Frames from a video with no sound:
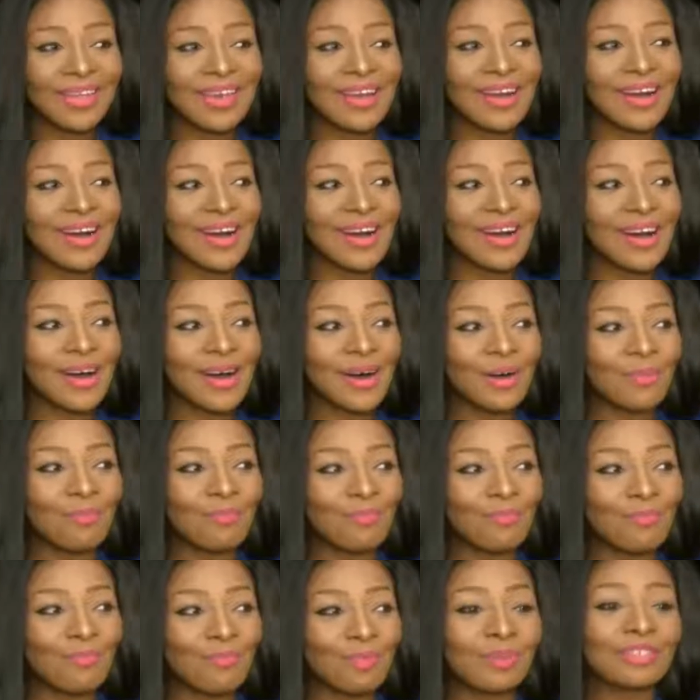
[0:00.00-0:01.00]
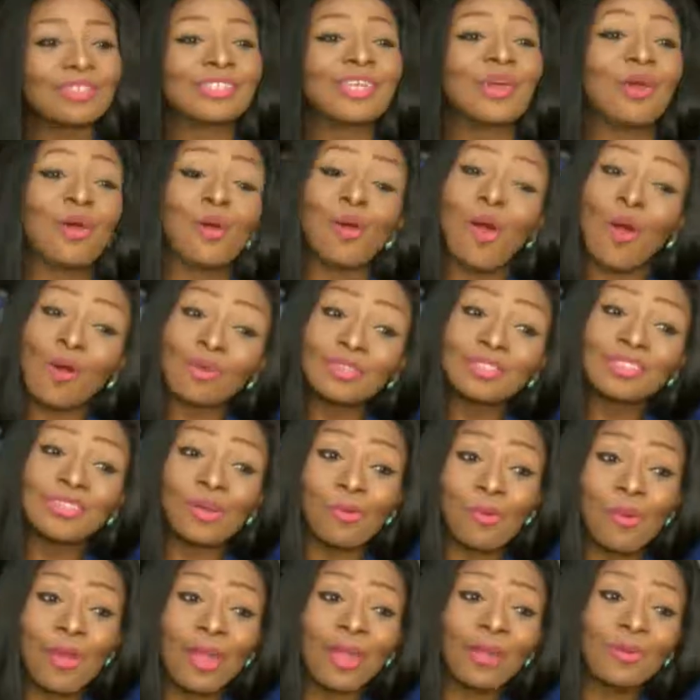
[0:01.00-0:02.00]
but they're often
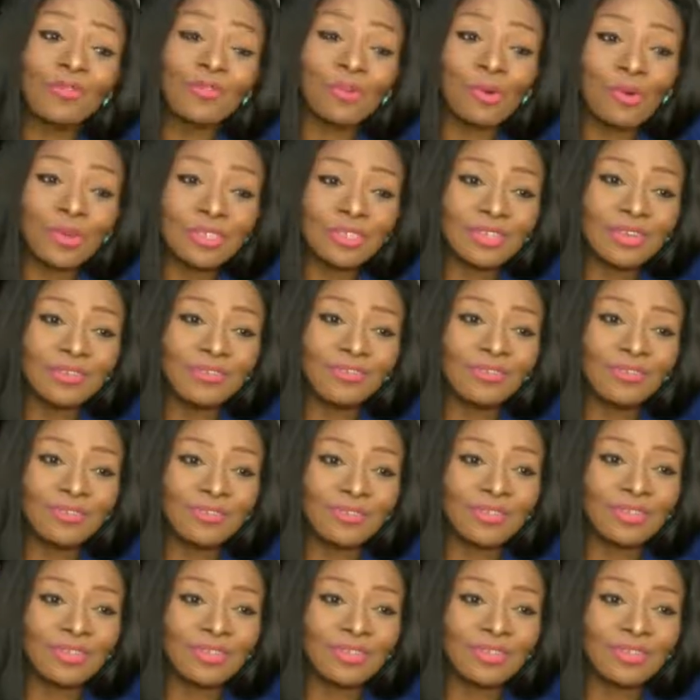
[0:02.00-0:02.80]
aware, of course, of